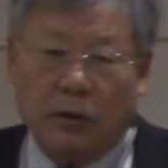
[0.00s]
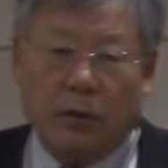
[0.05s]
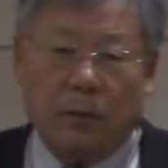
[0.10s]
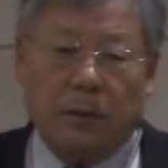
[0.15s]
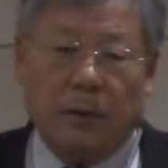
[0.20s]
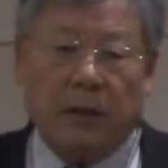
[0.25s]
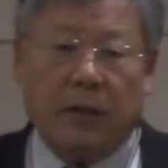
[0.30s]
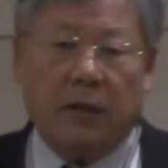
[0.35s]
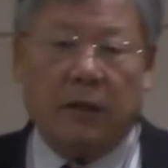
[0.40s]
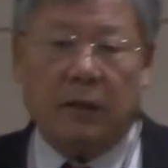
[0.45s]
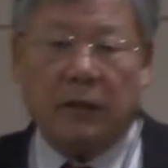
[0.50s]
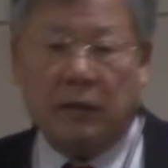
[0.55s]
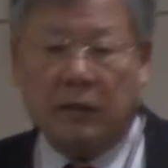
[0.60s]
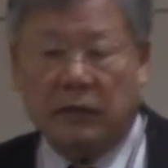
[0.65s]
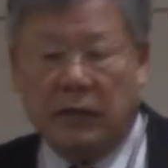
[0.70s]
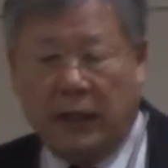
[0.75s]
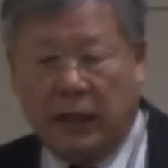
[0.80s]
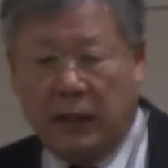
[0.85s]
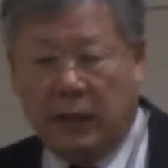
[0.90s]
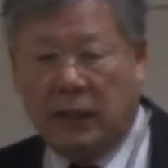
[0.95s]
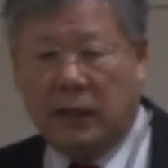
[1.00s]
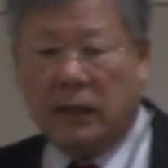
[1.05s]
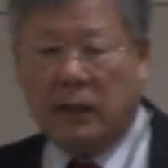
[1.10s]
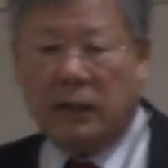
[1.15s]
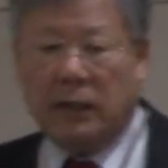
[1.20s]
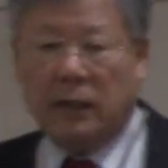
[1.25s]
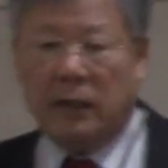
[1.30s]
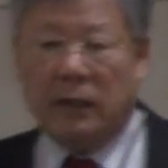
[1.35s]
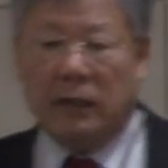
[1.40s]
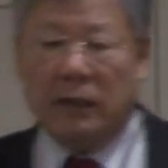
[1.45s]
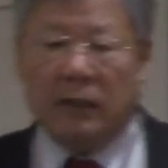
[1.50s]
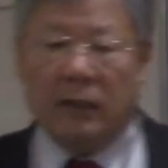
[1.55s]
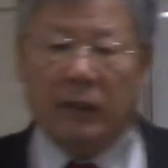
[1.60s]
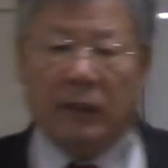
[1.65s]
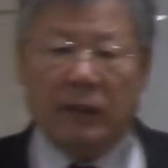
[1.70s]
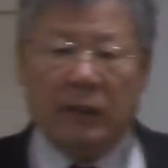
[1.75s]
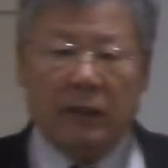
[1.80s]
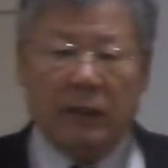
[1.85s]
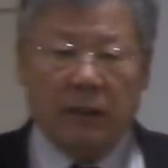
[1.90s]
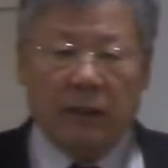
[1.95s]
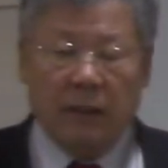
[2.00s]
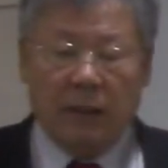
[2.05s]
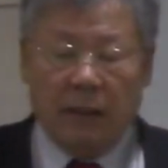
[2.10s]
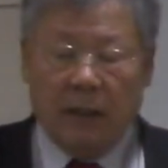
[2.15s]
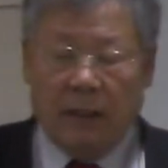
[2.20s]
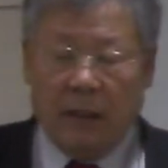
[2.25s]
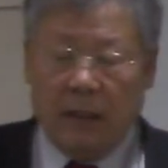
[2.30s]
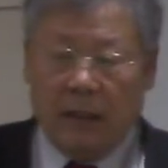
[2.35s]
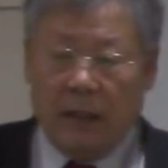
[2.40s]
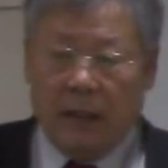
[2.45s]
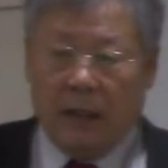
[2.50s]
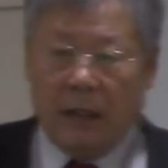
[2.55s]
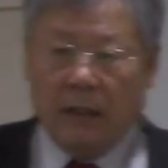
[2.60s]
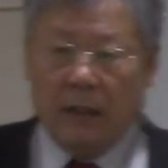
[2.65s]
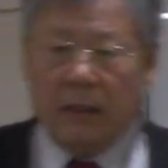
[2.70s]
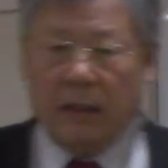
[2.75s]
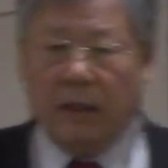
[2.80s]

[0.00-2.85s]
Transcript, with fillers: to be graded, and